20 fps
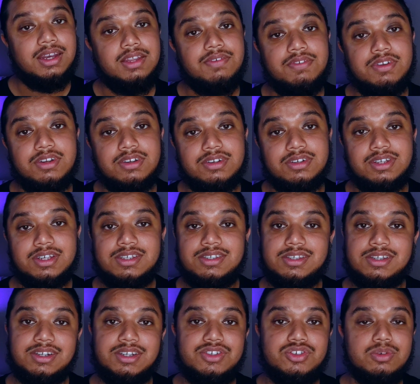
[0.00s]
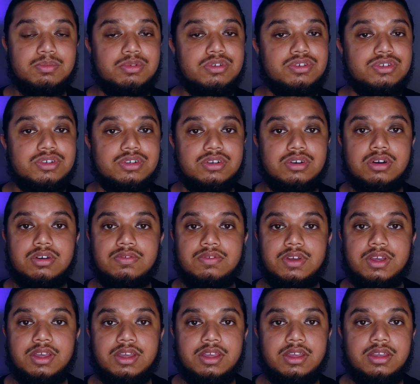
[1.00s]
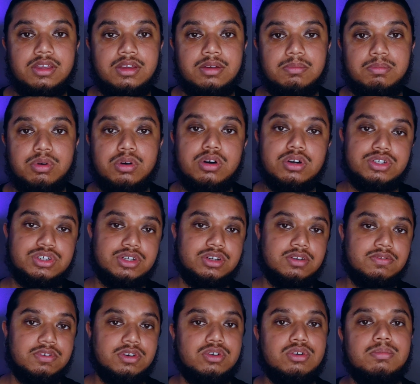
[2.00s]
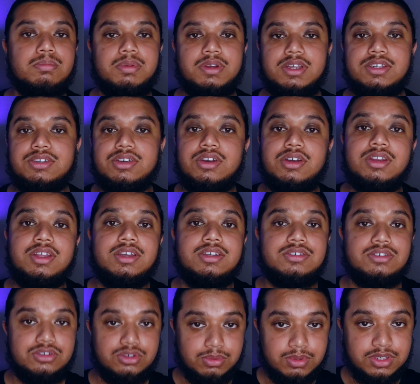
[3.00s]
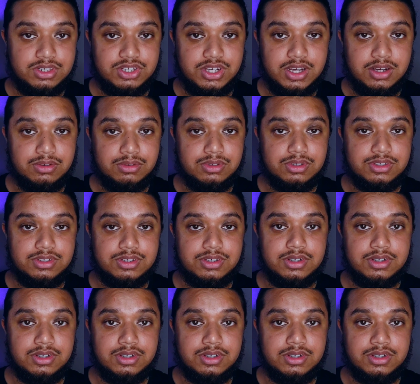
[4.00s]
dividend is the distribution of a portion of a company's earnings to its shareholders.